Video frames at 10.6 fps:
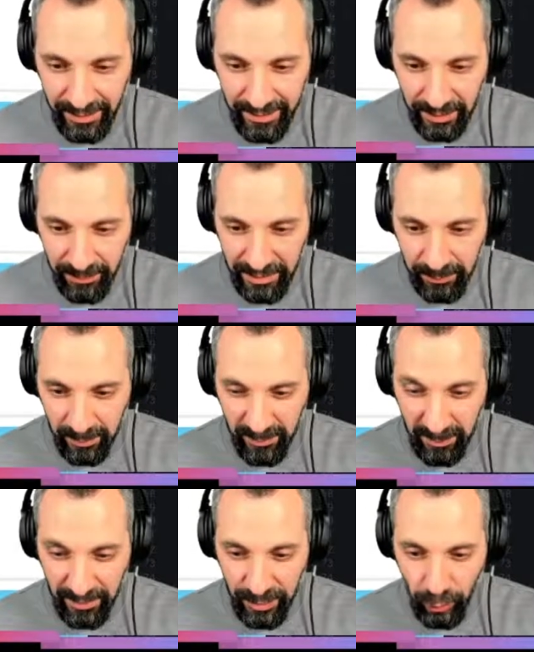Just
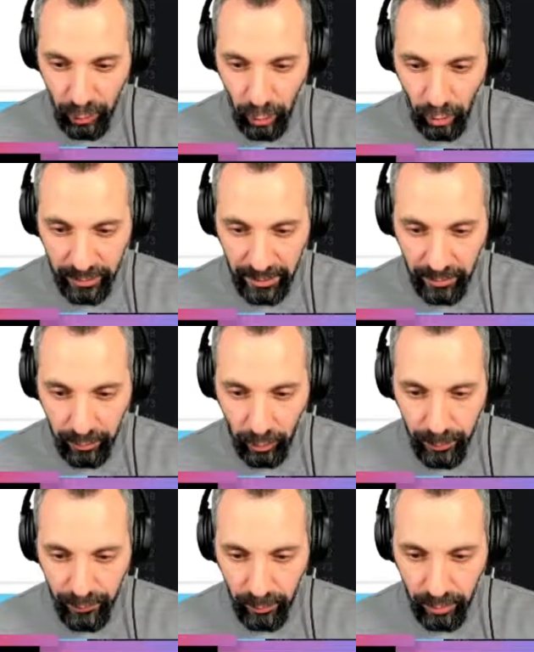please do not kill
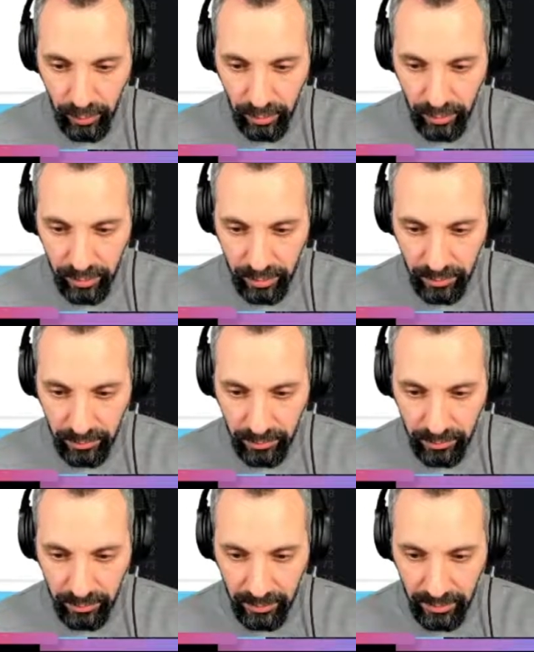groups for roles.
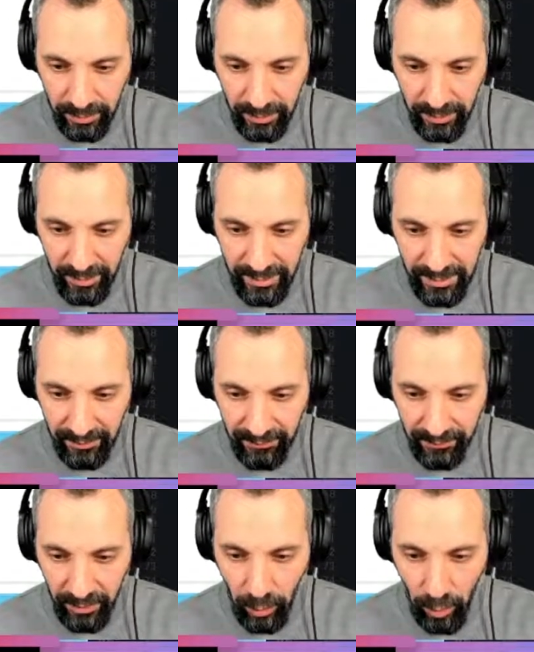These have
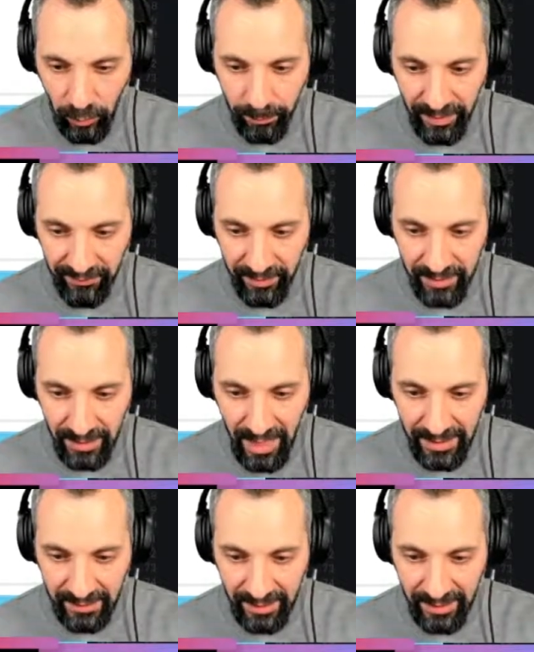their own benefits.
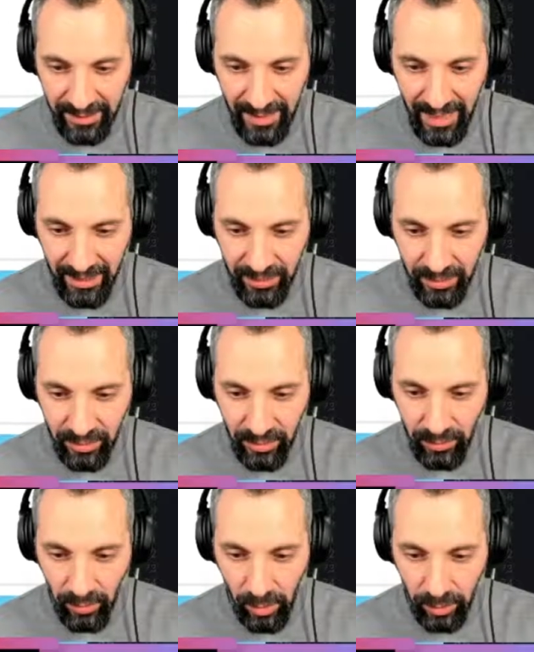Ask AD guys
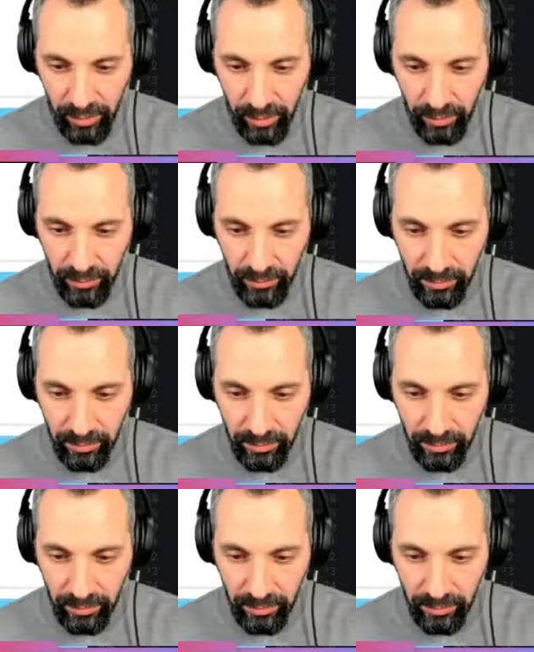to also